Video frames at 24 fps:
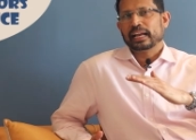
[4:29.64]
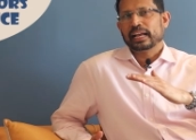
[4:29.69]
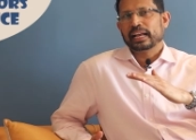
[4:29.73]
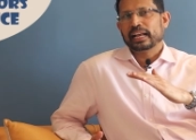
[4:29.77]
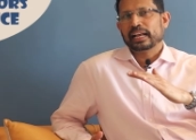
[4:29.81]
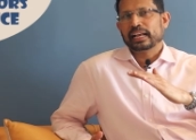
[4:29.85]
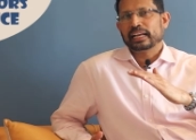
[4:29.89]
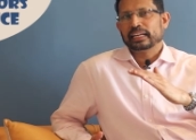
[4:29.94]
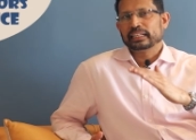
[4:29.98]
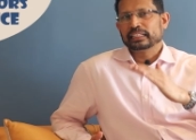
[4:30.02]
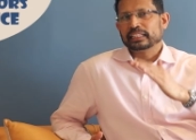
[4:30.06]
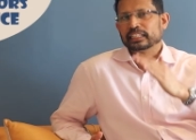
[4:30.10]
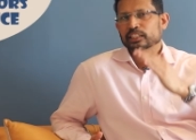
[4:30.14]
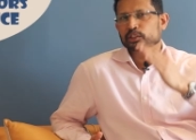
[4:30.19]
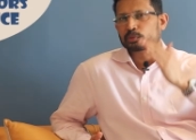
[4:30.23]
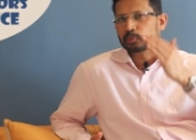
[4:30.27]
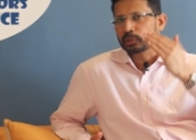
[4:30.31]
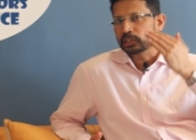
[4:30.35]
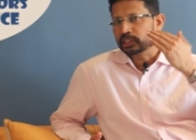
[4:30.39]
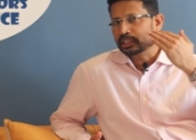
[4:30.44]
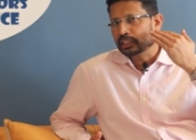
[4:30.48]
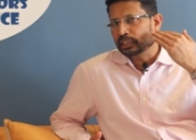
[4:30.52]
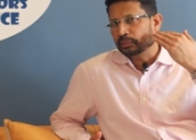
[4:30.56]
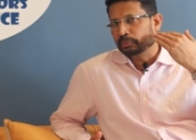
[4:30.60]
and
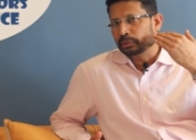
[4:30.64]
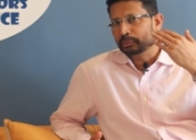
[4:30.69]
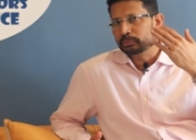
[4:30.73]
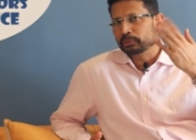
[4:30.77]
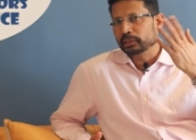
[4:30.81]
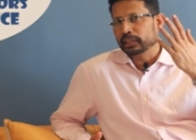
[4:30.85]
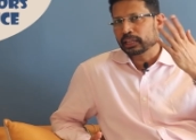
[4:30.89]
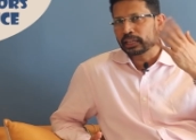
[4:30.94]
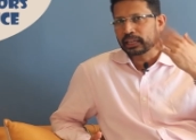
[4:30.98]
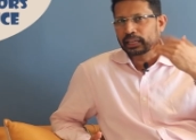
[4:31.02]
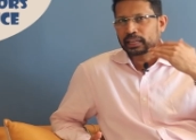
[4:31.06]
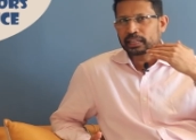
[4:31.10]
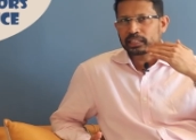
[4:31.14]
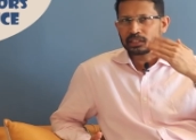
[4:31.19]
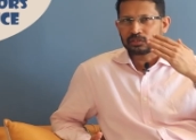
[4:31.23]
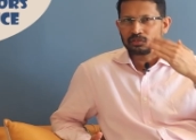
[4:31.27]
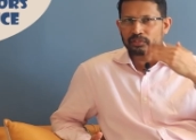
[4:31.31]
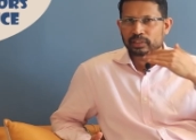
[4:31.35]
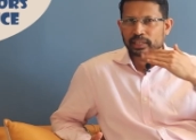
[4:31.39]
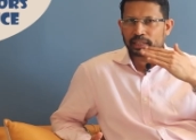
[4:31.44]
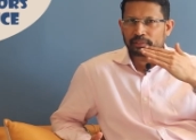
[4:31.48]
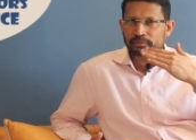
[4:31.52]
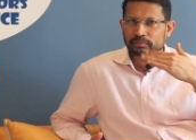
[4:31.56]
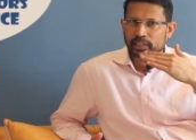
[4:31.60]
especially people like us,
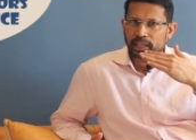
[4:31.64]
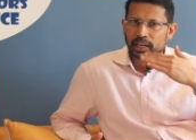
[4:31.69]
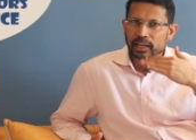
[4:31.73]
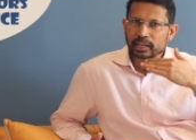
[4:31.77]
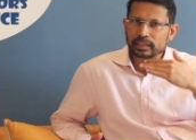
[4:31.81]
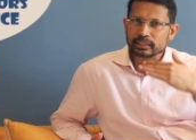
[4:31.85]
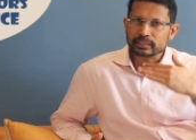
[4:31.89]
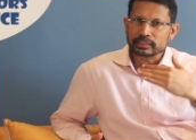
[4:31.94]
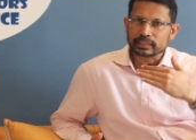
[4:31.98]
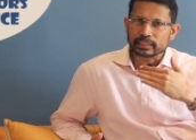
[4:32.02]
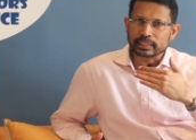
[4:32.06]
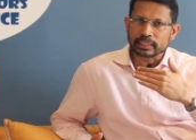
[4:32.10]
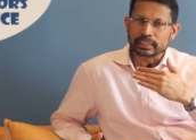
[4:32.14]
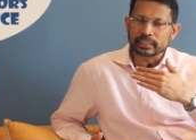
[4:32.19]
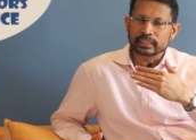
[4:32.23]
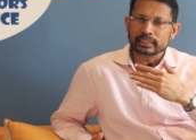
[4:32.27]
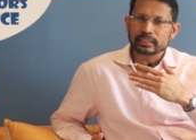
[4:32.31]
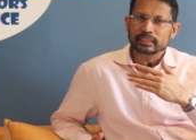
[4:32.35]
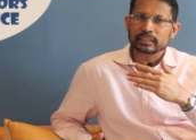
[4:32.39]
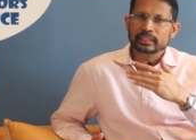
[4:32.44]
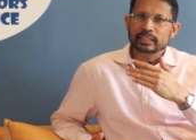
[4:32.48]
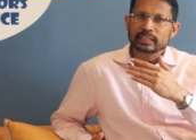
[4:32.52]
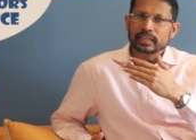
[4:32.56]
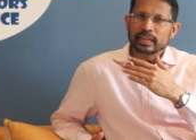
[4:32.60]
we have dark
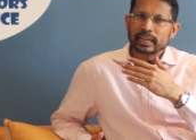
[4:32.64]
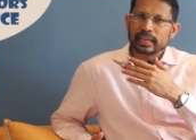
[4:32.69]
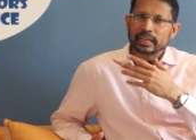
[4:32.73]
skin